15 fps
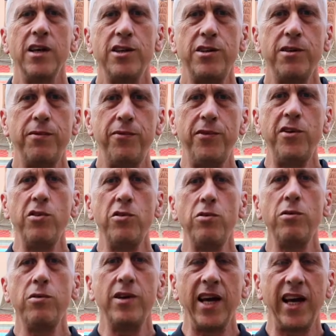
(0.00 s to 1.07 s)
to
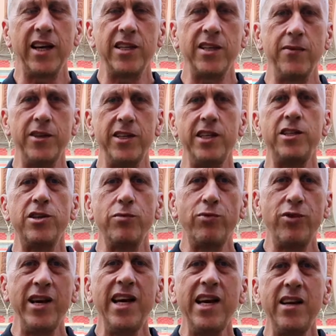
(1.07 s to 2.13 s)
view negativity, to
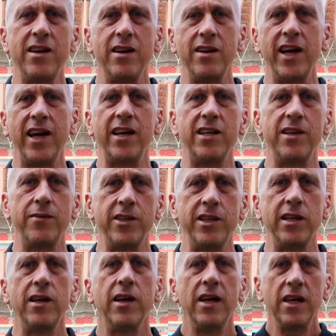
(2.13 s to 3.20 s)
read
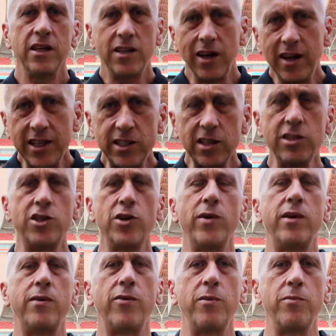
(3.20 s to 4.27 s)
negativity, to listen to
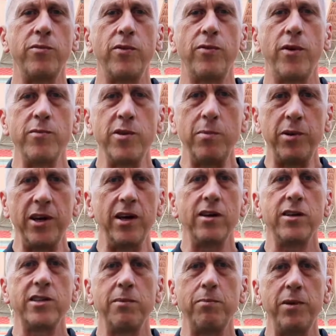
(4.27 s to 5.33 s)
it from your
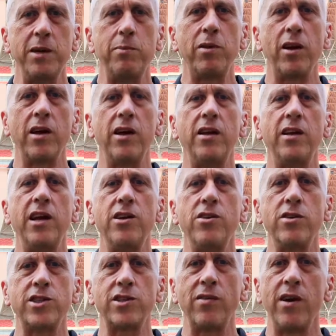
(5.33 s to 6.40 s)
peers and people in
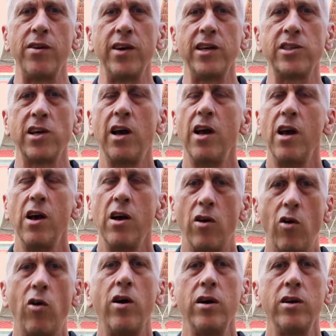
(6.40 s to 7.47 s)
your surroundings,
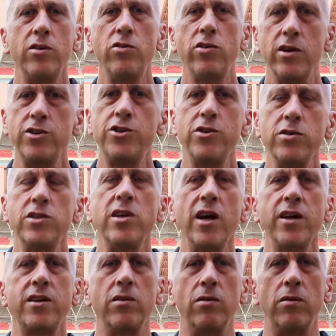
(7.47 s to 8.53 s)
or you can choose
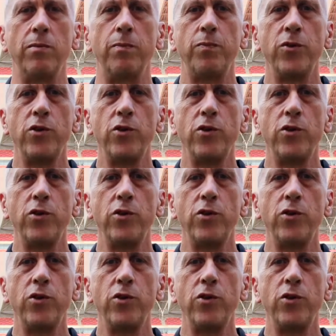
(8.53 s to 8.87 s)
not to.